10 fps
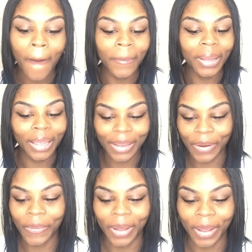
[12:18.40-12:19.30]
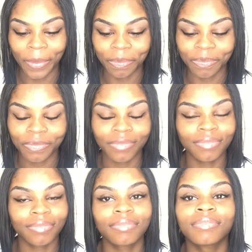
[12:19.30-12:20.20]
but anyway,
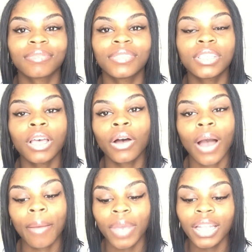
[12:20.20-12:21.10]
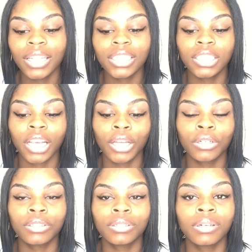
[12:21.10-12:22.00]
so I made this
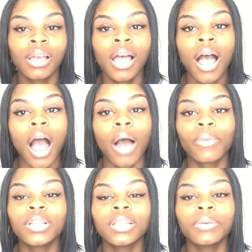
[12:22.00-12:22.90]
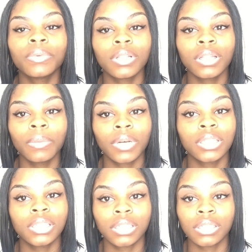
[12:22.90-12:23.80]
channel. I really, really
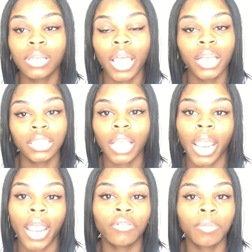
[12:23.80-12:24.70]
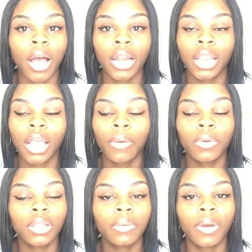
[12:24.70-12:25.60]
want to educate everybody. I
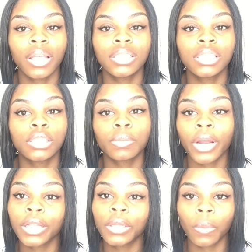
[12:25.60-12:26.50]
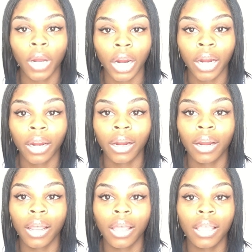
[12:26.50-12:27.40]
really want to spread the word.
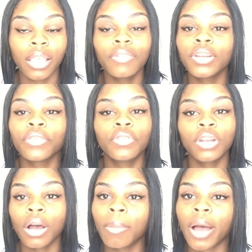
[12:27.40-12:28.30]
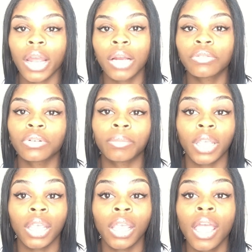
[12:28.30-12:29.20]
Even if you don't buy herbs from
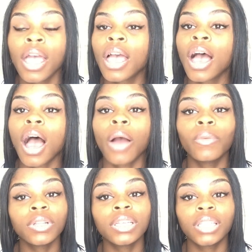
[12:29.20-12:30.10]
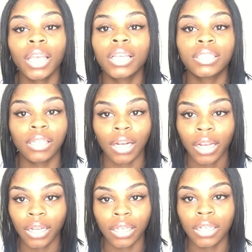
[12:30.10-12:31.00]
me, I really think it's a good
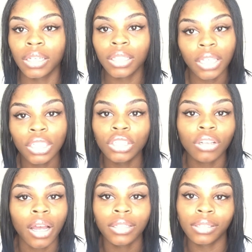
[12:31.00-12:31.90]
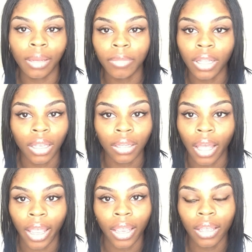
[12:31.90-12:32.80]
idea to at least try something,
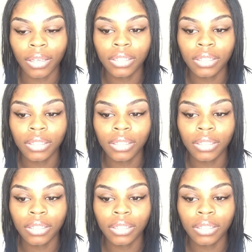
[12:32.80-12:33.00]
like